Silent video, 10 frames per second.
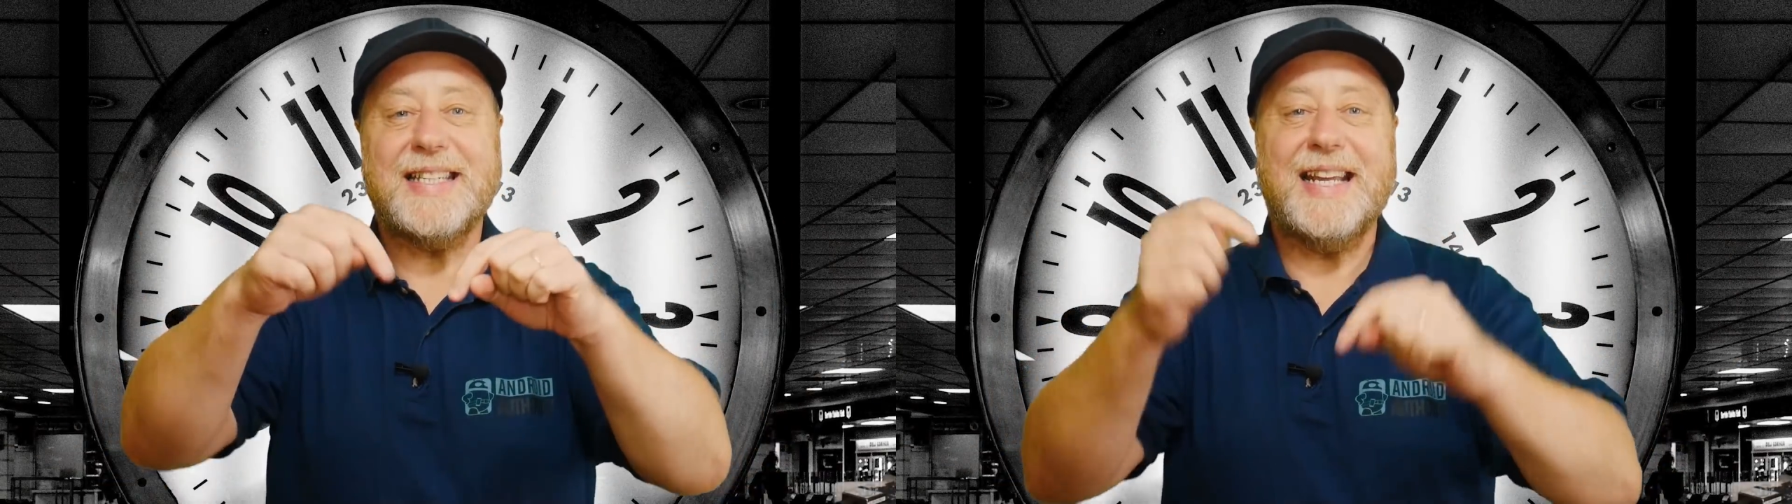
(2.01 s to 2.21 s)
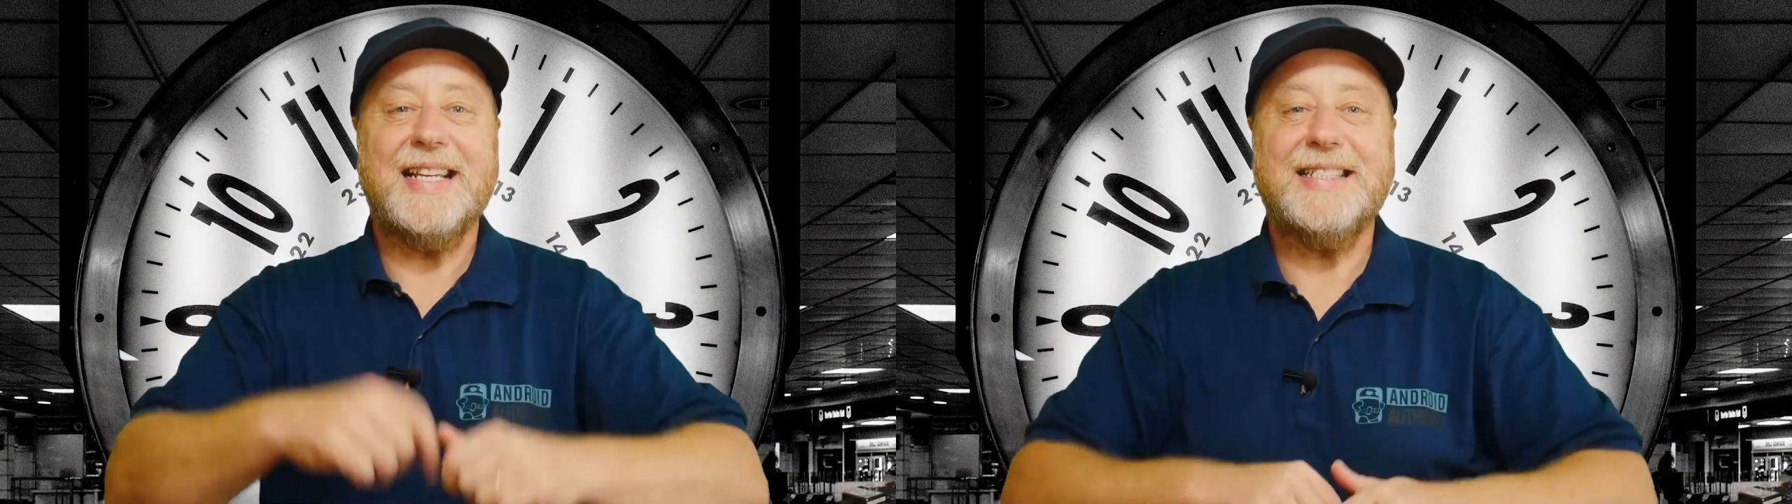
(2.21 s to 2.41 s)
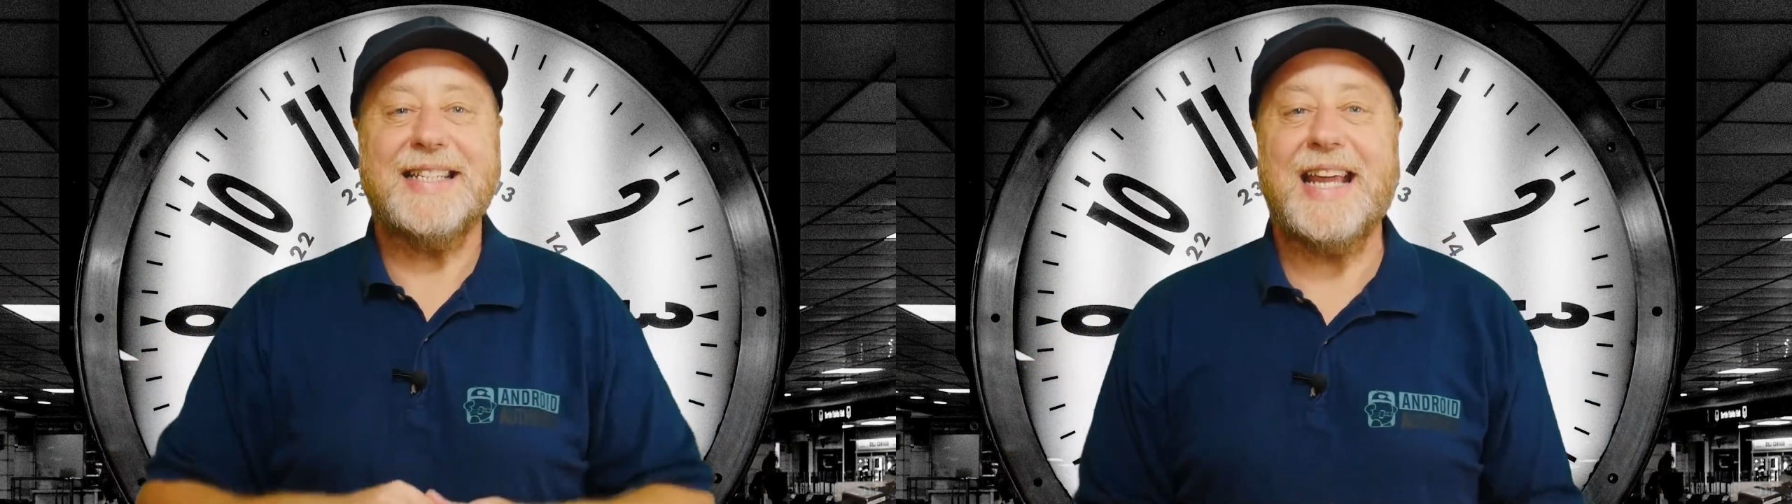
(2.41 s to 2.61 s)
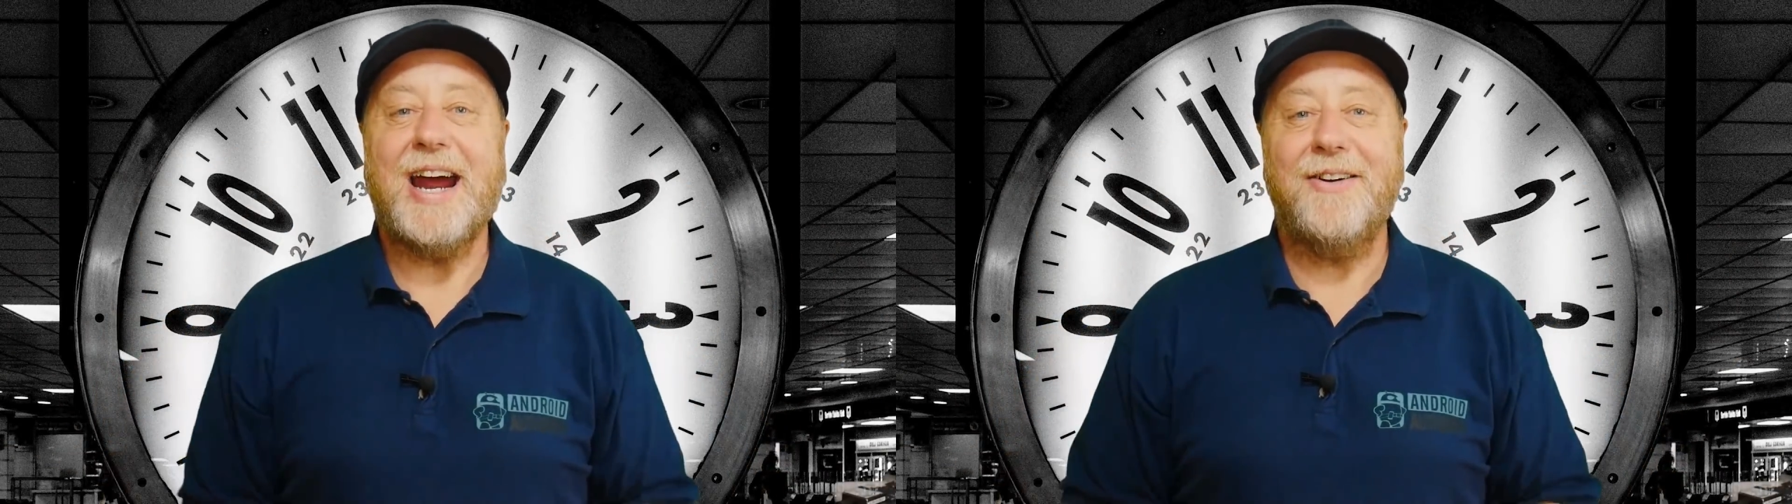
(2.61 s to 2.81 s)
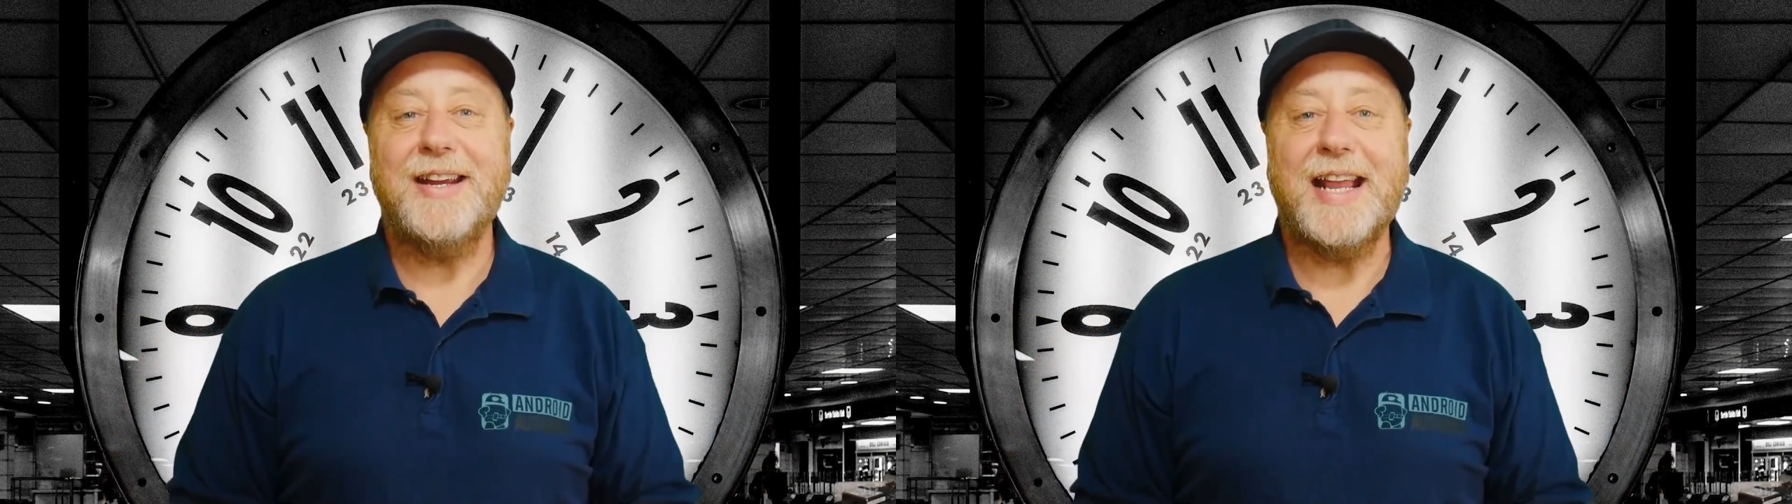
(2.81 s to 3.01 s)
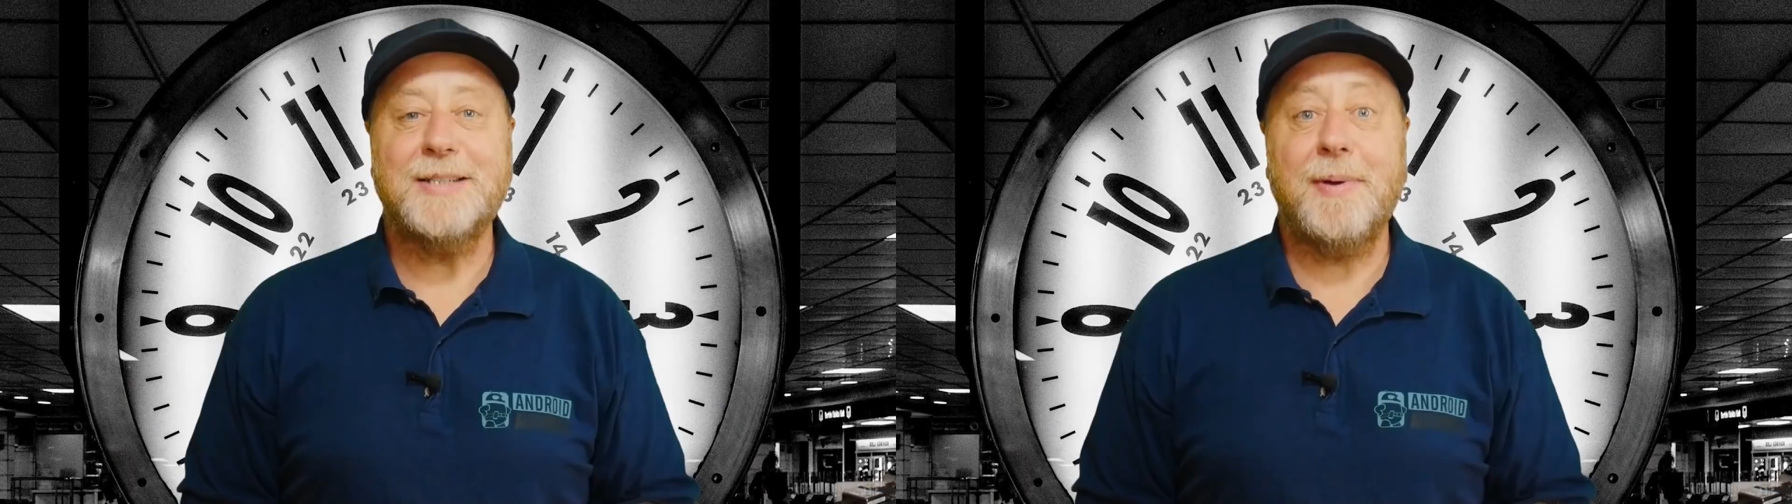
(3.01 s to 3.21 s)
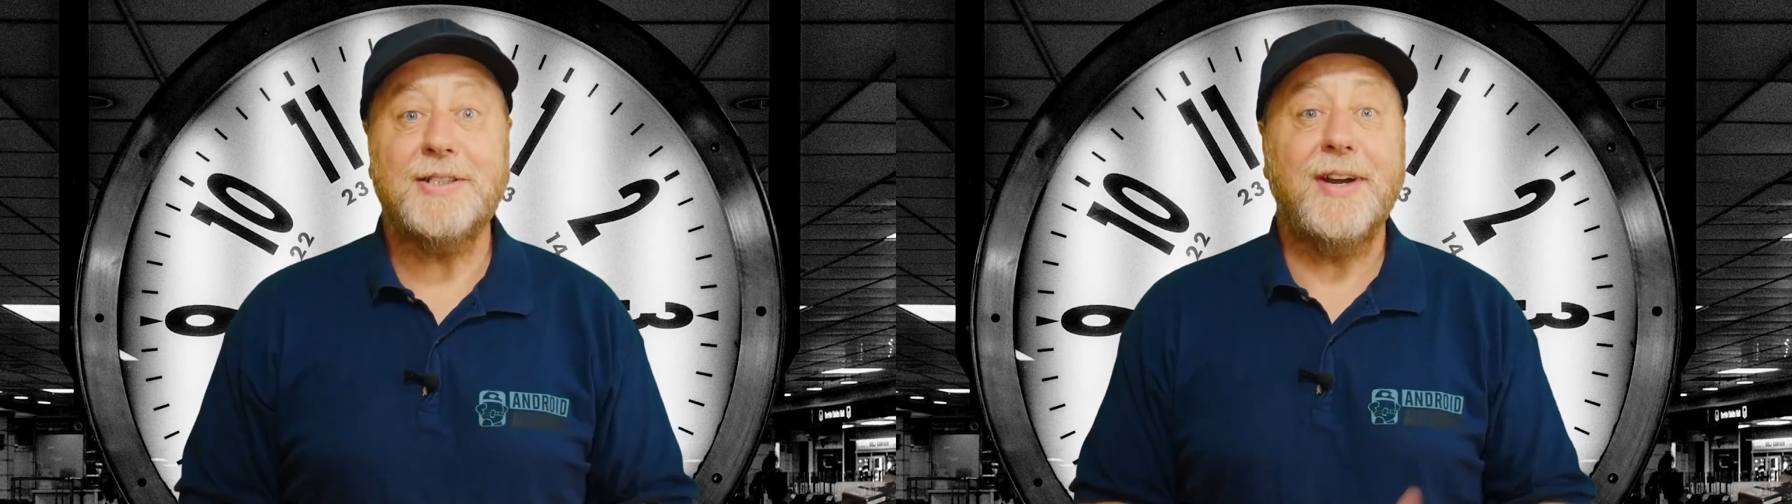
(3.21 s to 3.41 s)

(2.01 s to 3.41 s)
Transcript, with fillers: is Gary Explains.